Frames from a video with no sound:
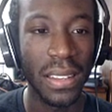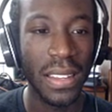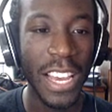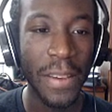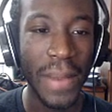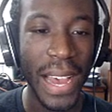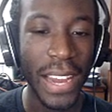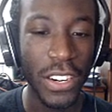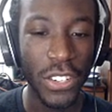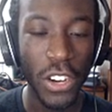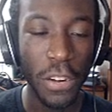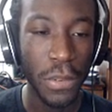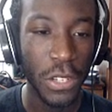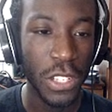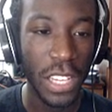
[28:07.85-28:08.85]
Yep, I
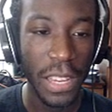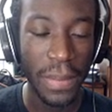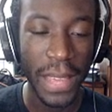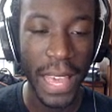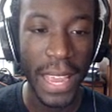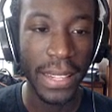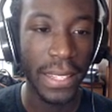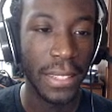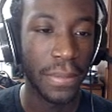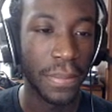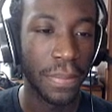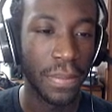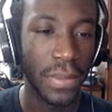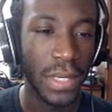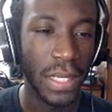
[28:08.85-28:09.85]
disturbed your sleep, Caitlin.
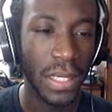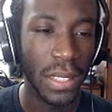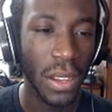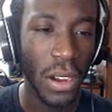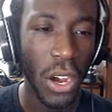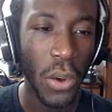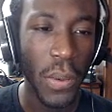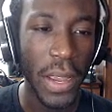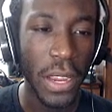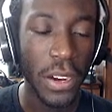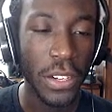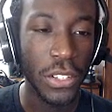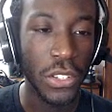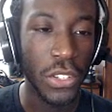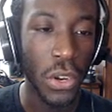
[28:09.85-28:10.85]
Oh wait,
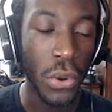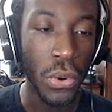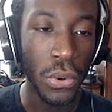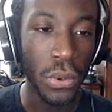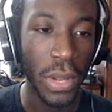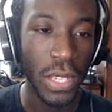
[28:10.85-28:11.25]
you're a dude.